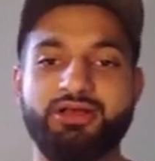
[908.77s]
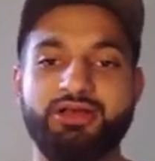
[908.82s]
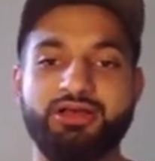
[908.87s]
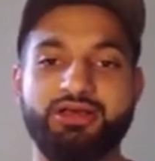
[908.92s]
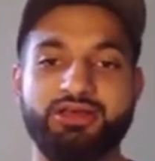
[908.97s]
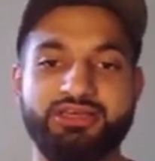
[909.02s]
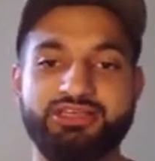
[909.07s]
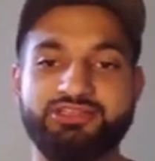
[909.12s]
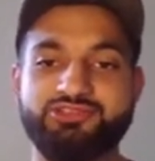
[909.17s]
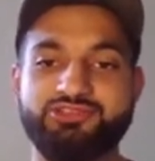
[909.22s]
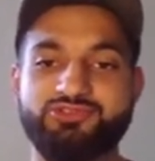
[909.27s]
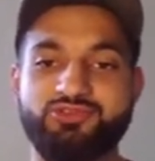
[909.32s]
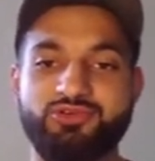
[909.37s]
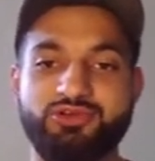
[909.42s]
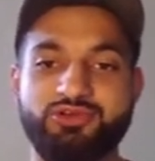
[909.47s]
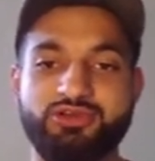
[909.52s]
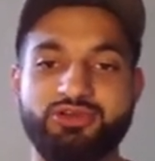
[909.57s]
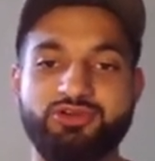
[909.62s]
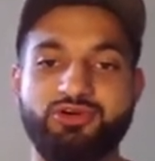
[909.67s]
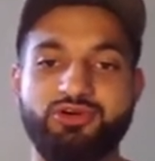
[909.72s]
He's only
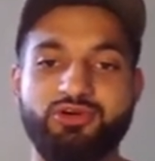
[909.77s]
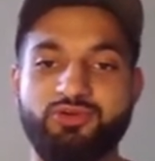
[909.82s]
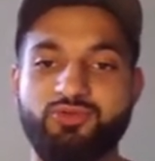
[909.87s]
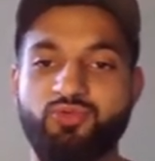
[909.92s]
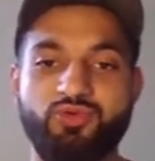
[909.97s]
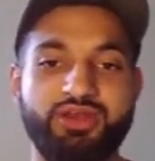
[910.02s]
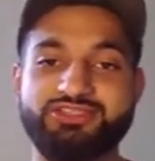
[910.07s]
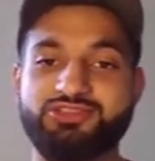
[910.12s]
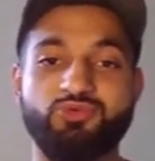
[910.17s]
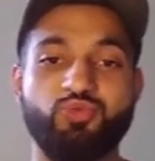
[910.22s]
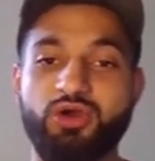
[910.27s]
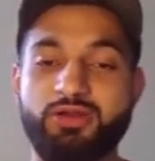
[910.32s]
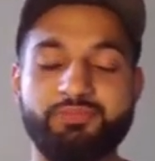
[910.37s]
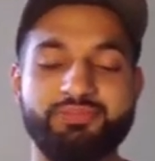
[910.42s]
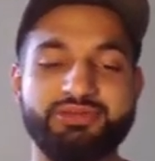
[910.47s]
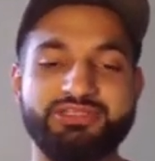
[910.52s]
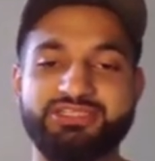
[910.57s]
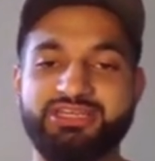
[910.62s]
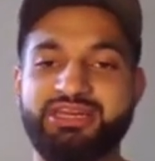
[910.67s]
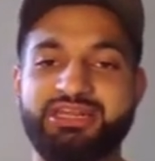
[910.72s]
got less than one
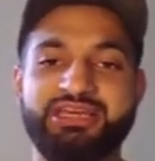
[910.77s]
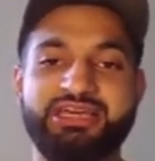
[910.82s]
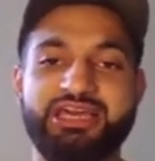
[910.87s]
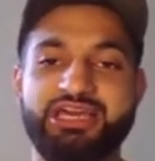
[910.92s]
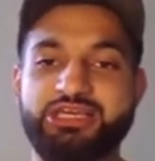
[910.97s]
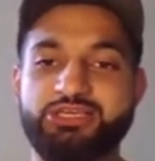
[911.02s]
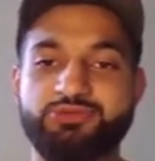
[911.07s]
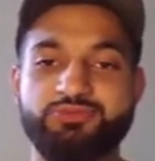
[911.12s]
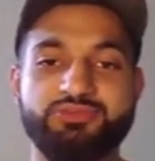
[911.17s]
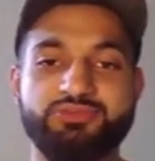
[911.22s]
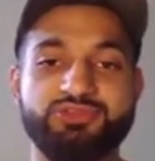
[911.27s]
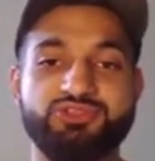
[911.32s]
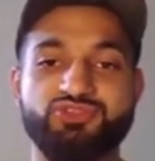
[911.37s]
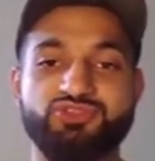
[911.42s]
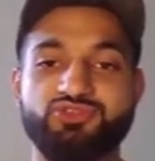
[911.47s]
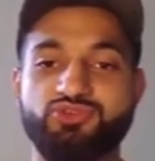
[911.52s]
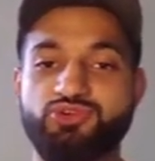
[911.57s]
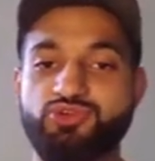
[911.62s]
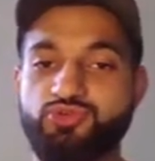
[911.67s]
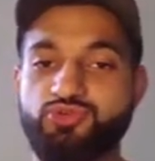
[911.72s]
percent engagement. So
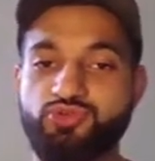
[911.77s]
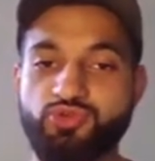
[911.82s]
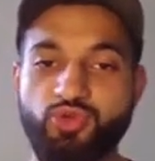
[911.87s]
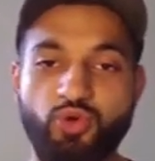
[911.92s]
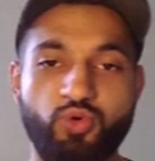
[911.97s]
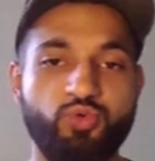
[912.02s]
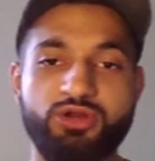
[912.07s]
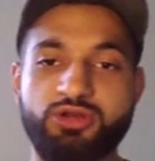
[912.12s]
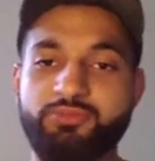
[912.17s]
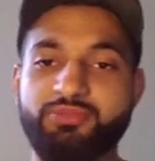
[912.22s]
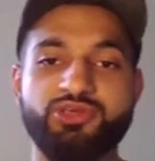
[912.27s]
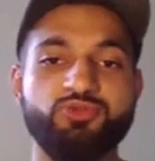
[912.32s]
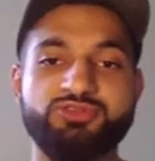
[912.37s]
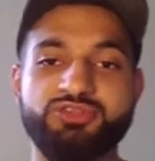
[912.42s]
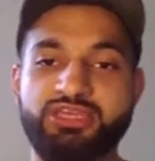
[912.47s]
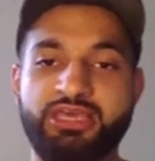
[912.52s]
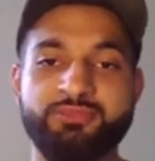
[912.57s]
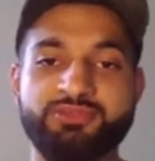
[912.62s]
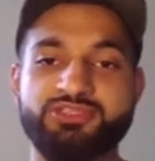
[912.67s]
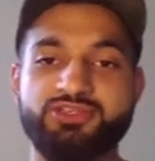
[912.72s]
you don't want to be
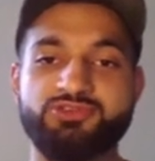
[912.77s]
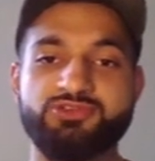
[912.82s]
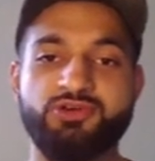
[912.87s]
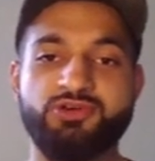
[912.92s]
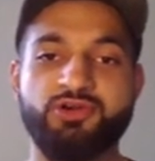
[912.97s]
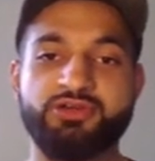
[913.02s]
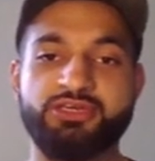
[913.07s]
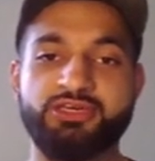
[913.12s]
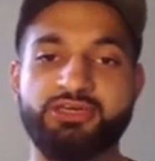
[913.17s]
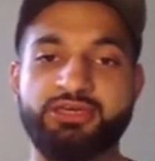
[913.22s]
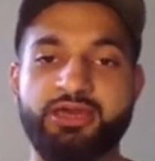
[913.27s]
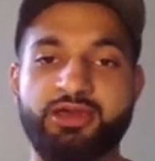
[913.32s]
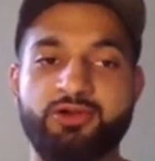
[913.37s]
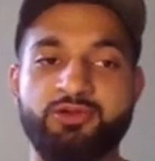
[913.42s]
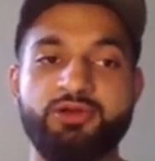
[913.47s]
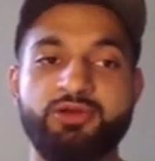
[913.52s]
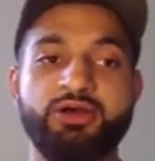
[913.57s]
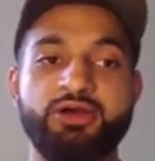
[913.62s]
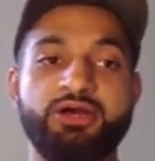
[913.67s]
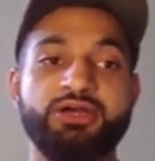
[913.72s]
using him as a target account.